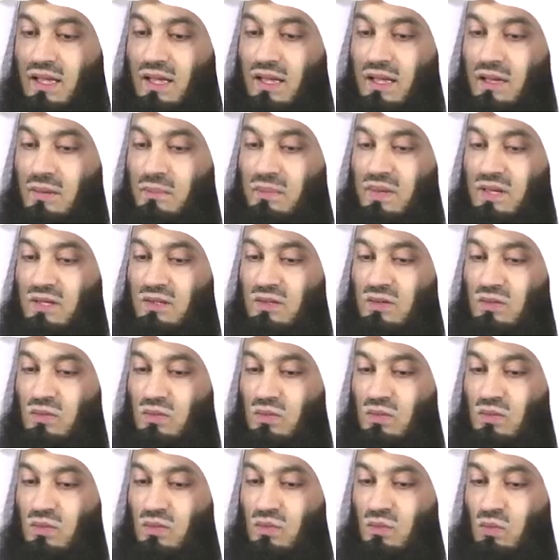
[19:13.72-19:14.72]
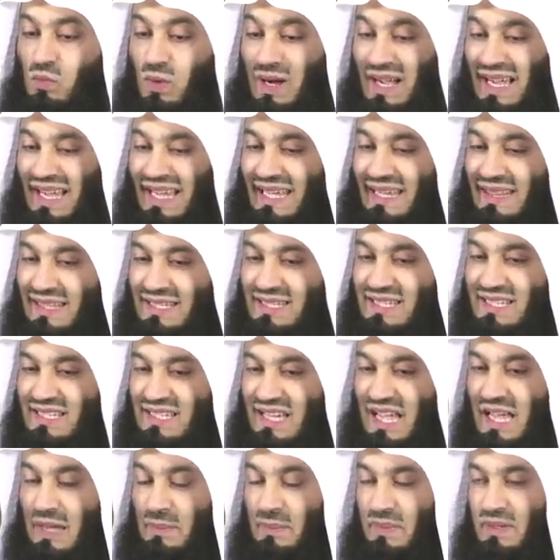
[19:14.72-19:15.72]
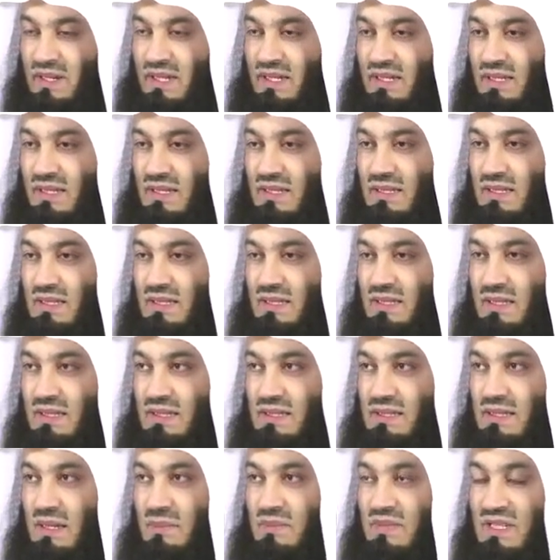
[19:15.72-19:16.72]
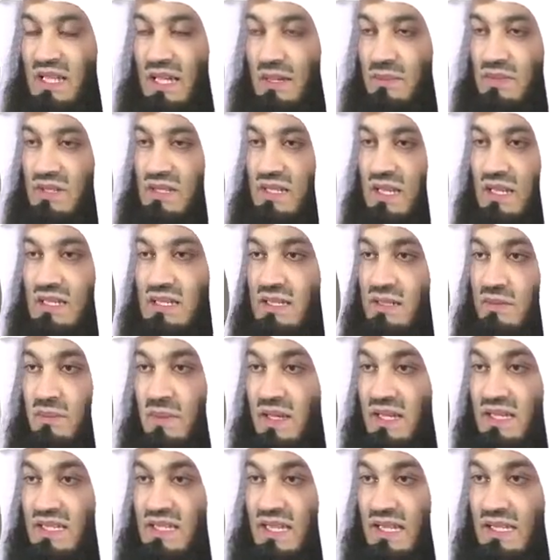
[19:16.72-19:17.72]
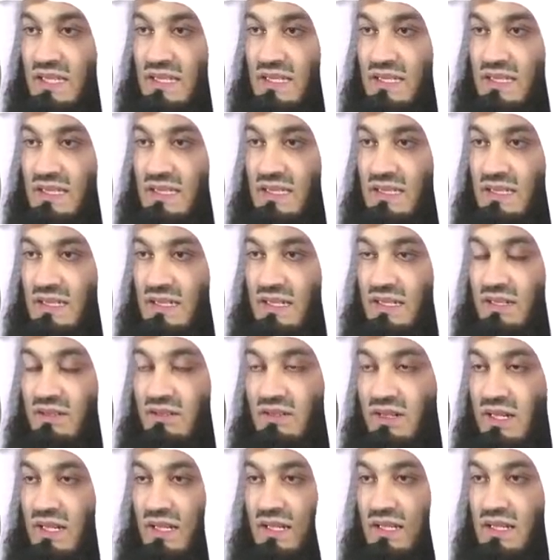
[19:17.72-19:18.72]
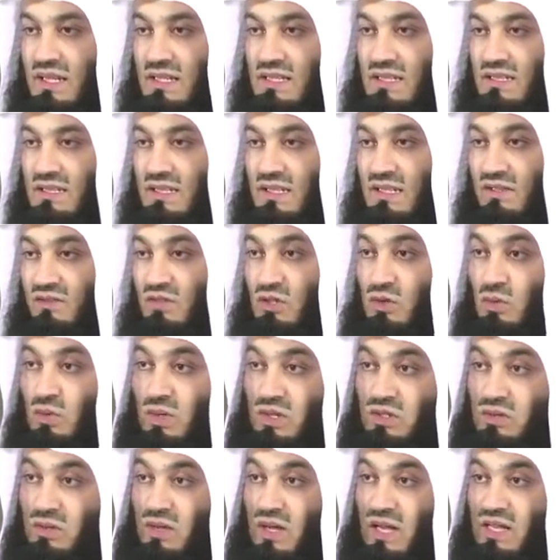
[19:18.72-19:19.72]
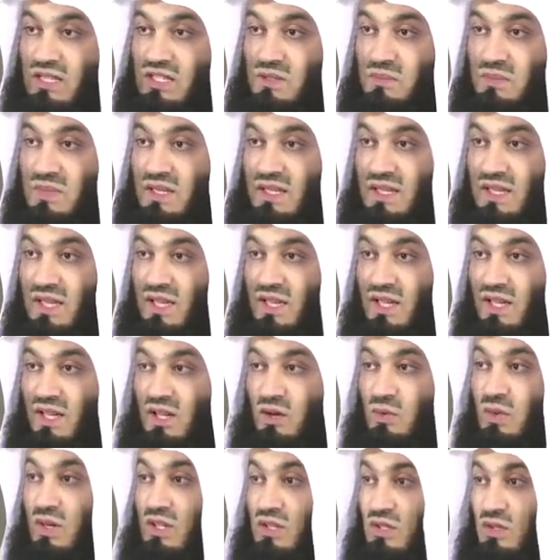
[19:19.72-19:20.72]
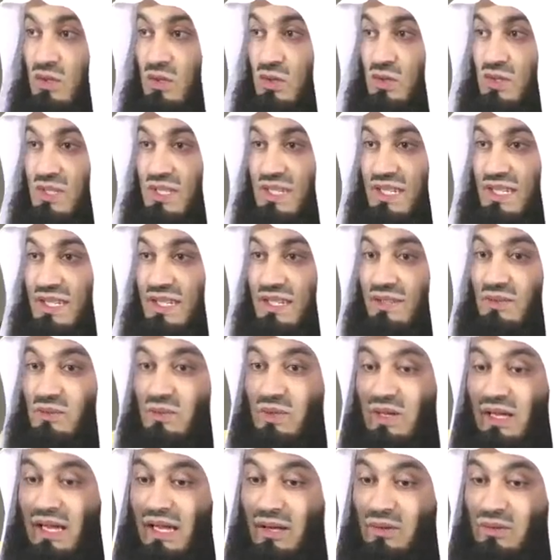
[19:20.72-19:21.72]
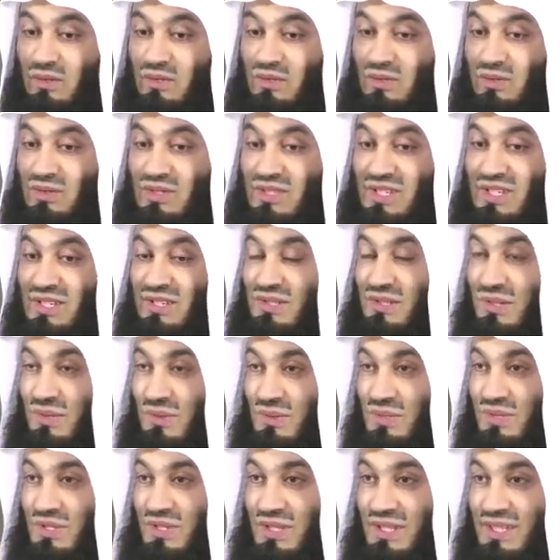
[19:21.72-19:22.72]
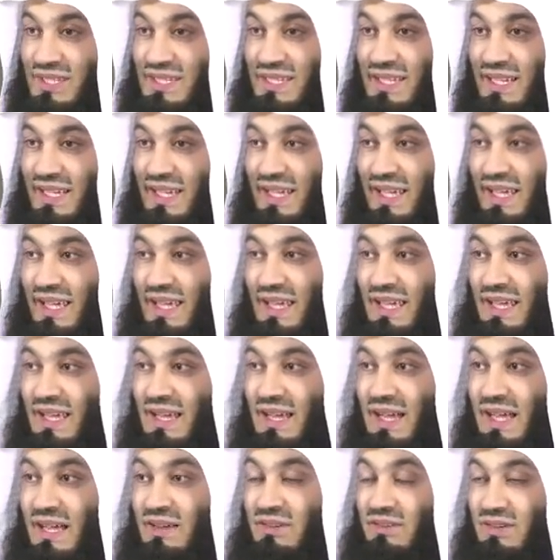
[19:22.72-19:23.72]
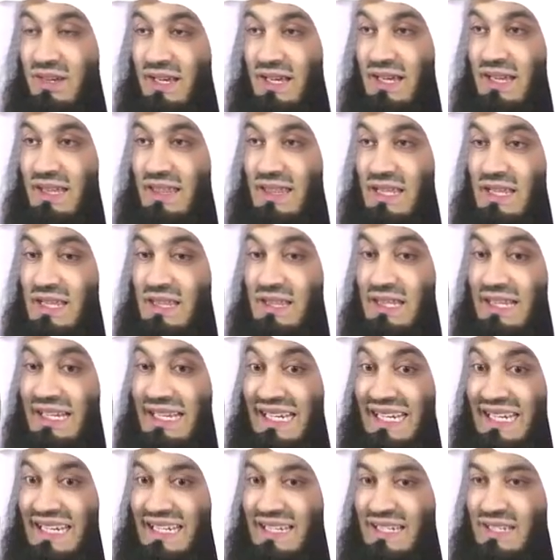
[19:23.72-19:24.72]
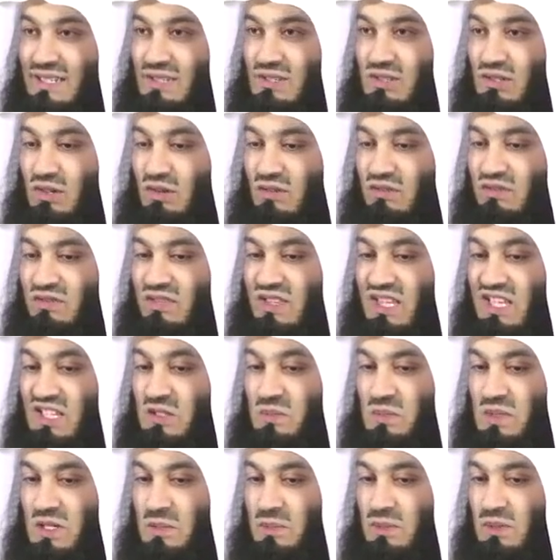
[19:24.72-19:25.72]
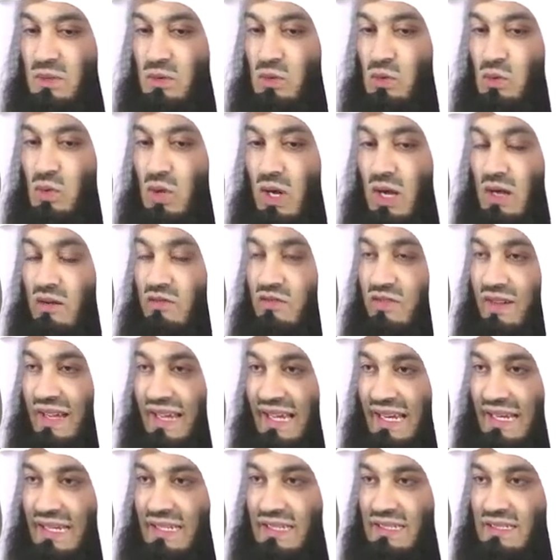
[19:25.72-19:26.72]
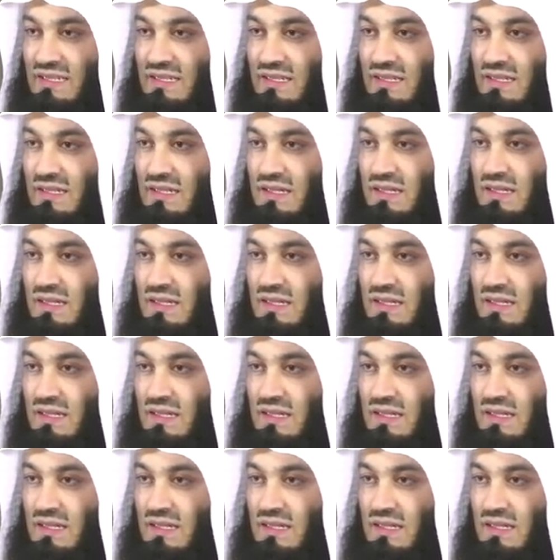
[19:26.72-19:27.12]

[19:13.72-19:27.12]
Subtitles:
But why this is happening sometimes doesn't make sense. It really doesn't. And if you were to ask me, what do you see and how do you see solutions, I really think the leaders of these people who are violent